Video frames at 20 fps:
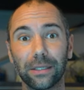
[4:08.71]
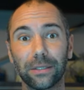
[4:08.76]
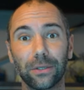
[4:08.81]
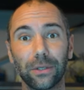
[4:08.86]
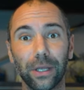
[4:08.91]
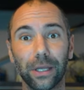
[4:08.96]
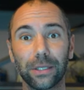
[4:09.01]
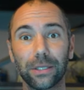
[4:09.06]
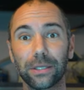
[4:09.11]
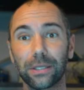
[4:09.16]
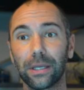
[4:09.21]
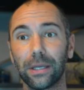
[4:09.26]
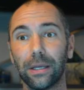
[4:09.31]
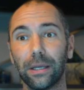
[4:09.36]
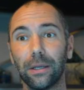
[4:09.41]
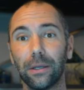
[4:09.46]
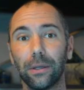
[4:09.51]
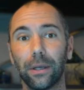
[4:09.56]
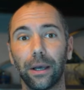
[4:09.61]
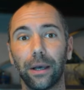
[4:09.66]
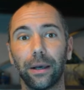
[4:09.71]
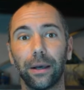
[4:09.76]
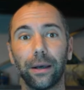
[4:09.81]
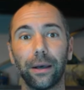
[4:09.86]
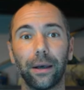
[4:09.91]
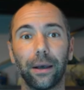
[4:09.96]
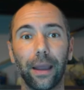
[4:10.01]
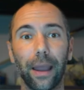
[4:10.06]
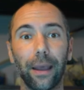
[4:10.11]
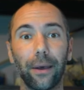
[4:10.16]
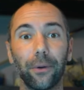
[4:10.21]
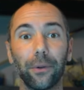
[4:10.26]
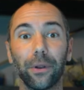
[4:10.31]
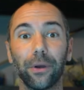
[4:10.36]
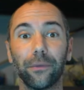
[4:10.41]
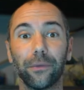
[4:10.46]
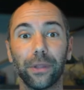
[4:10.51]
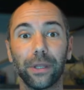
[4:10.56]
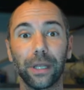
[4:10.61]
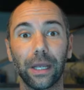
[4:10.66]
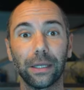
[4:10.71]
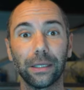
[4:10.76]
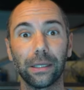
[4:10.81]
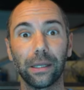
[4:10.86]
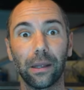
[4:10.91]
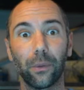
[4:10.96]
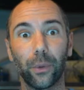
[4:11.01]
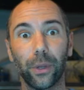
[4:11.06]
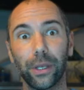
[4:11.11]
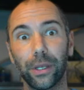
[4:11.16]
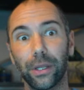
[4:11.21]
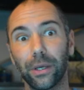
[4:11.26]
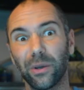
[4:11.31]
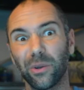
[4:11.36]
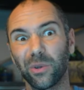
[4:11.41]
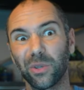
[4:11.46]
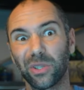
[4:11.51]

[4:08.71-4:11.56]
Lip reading: So that's out of the 90-day window.